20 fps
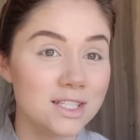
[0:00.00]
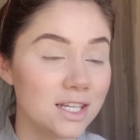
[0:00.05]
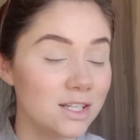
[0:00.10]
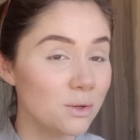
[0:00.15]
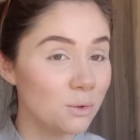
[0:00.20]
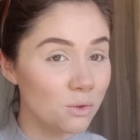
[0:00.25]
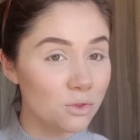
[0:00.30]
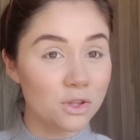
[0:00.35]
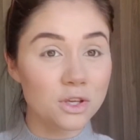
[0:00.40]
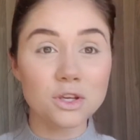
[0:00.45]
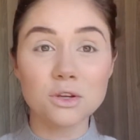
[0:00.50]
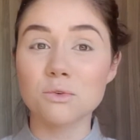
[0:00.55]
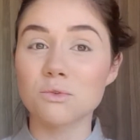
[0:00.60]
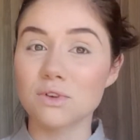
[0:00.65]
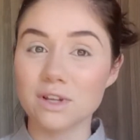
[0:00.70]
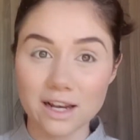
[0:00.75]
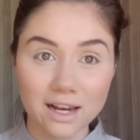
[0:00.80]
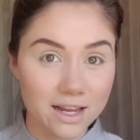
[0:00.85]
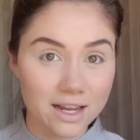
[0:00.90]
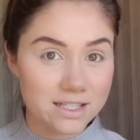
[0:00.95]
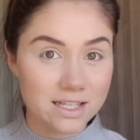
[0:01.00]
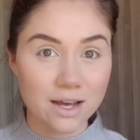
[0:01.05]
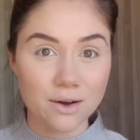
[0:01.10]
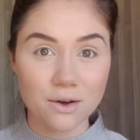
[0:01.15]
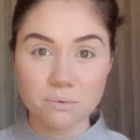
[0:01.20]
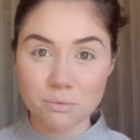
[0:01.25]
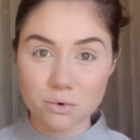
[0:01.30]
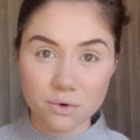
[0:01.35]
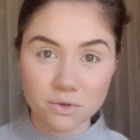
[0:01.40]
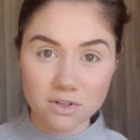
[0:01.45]
I don't think you realize how
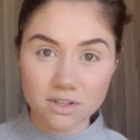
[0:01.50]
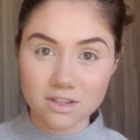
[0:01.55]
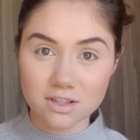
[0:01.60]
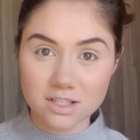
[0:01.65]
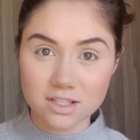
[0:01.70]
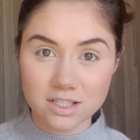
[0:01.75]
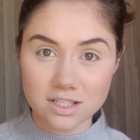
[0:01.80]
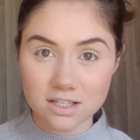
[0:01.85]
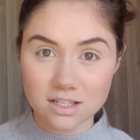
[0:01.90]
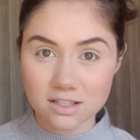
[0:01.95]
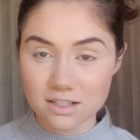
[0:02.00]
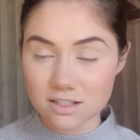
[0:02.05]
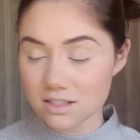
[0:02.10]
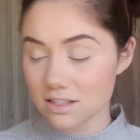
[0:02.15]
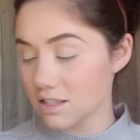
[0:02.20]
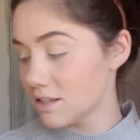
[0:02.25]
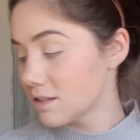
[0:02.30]
important this is.